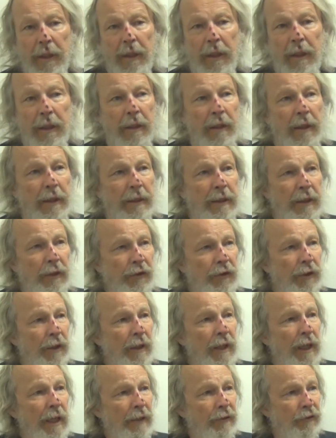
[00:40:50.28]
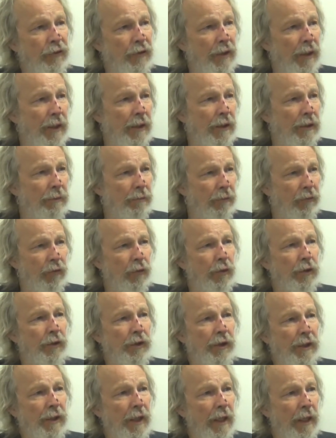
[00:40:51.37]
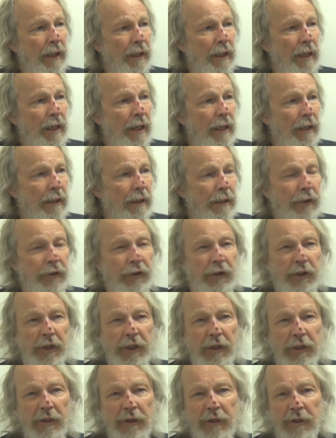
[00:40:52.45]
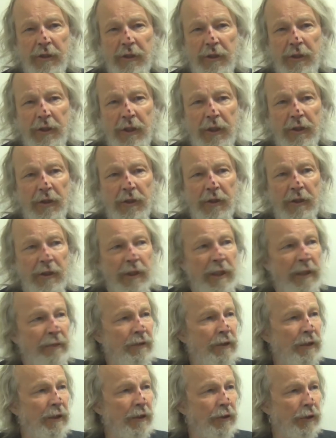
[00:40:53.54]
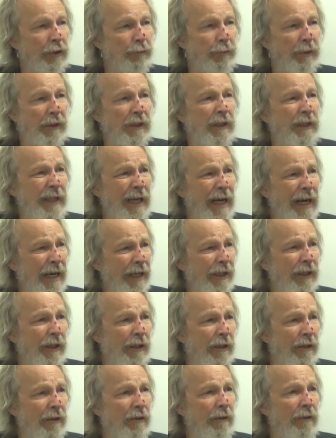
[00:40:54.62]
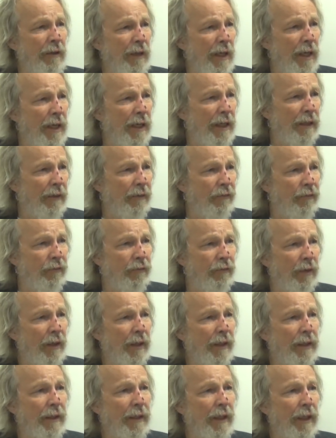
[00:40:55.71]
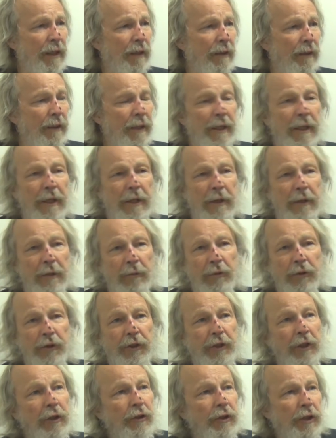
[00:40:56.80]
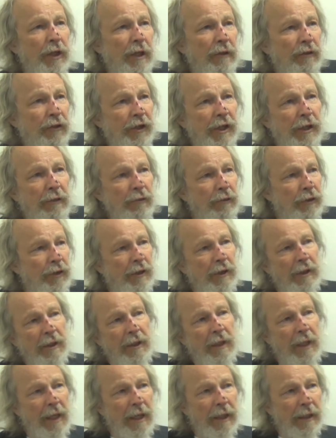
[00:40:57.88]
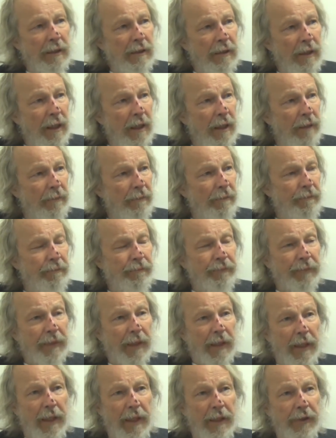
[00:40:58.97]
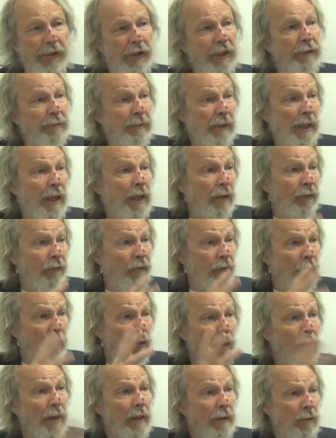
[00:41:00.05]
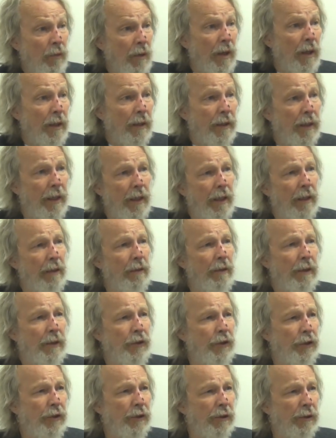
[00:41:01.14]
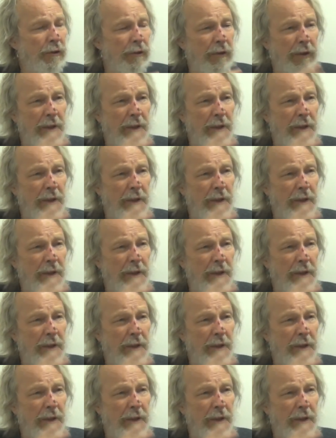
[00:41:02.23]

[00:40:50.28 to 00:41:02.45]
uh, against a life sentence before she got out, and she's just living a spectacular life right now. Was so if she was still locked up, and she's been out for quite a while now, and just